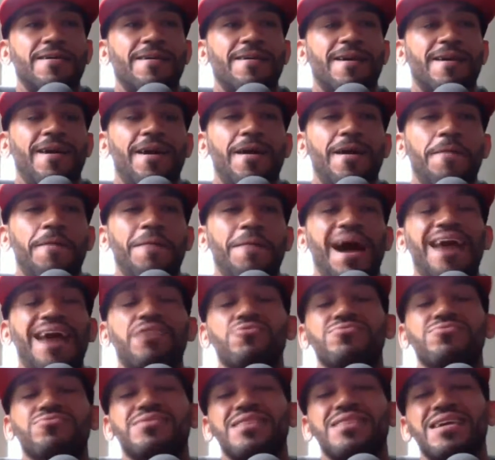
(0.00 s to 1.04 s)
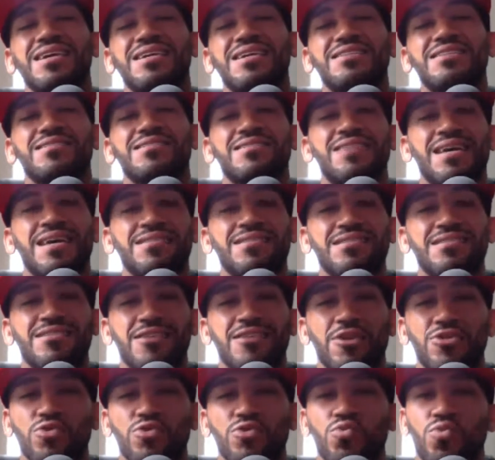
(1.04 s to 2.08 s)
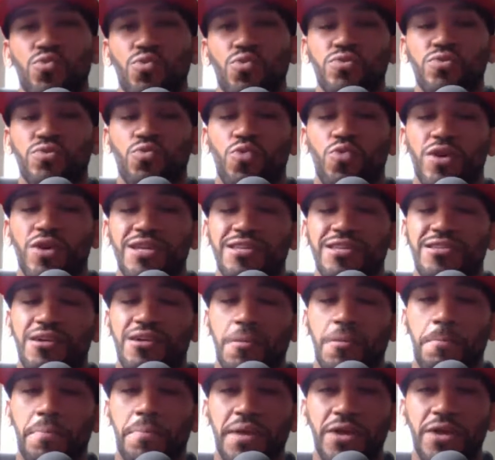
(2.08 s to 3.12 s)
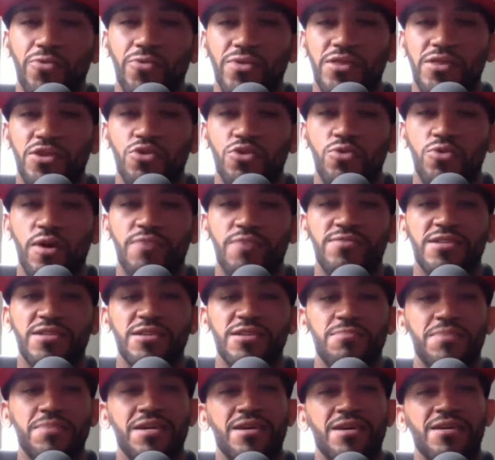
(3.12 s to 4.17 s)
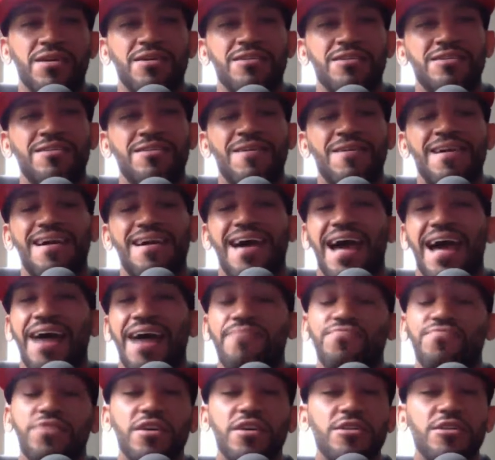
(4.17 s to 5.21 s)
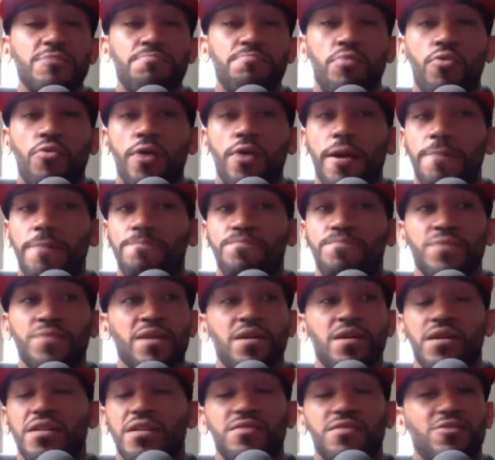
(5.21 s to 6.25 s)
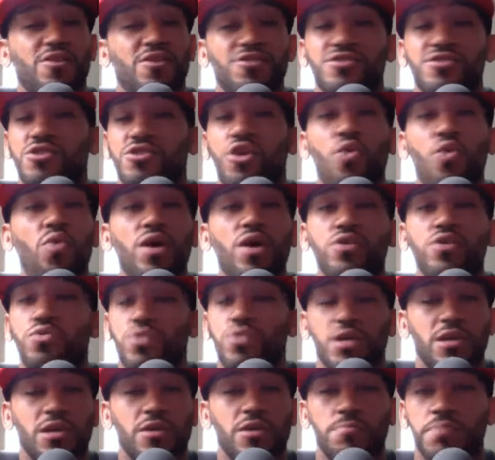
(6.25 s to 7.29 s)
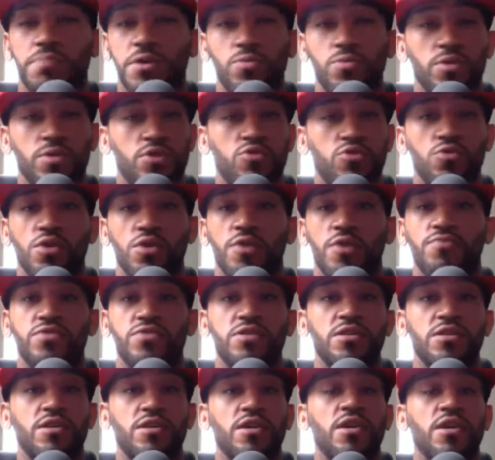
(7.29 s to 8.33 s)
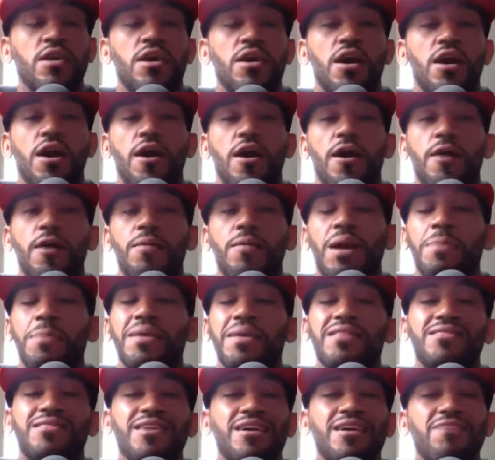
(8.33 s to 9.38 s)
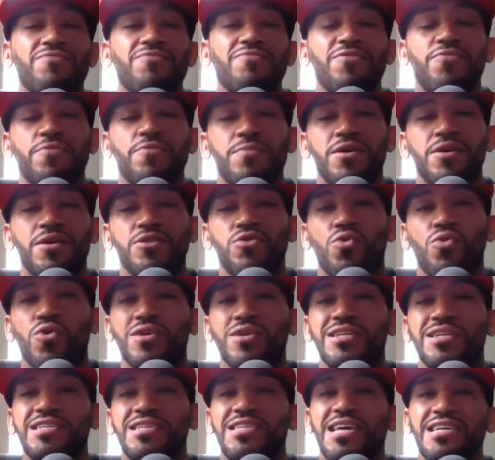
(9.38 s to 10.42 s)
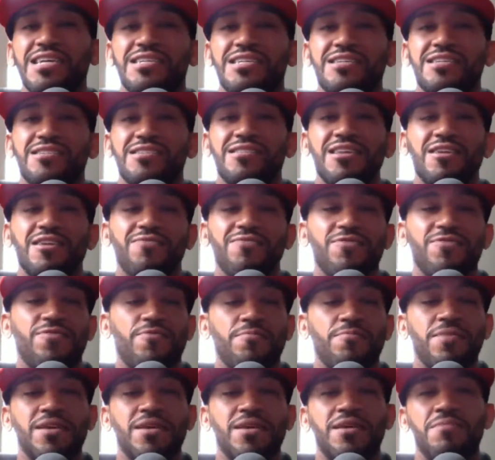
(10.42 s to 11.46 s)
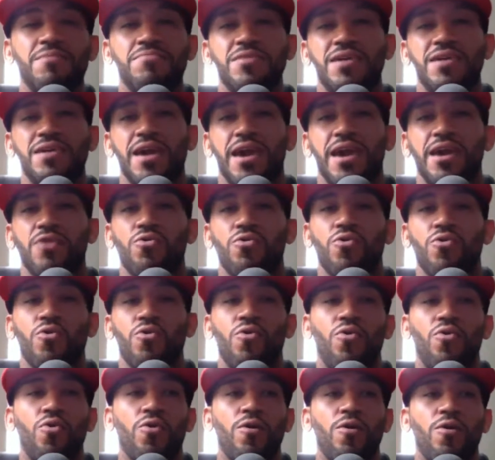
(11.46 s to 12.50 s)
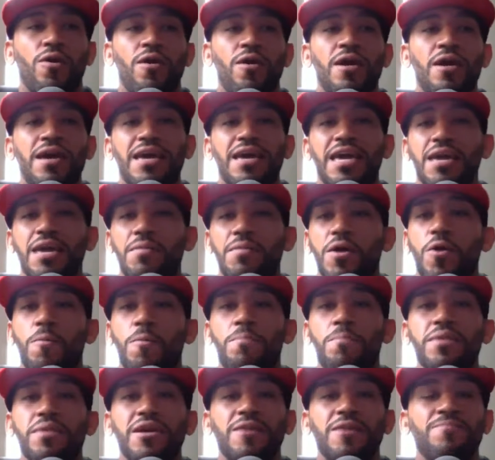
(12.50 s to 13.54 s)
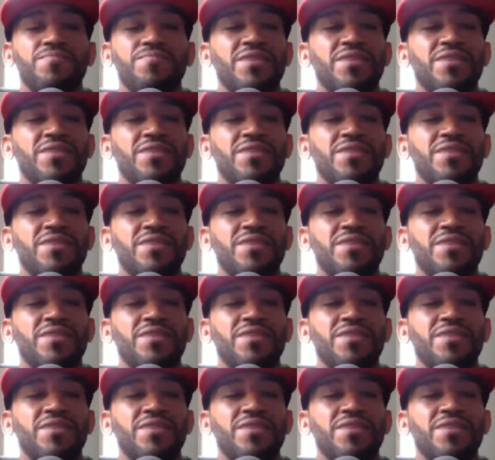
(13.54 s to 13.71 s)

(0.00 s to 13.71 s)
I don't think he's necessarily wanting to compete with the UFC because at this point, there's no one who can compete with the UFC. I mean, think of it from other organizations. Think of it from the NBA or MLB.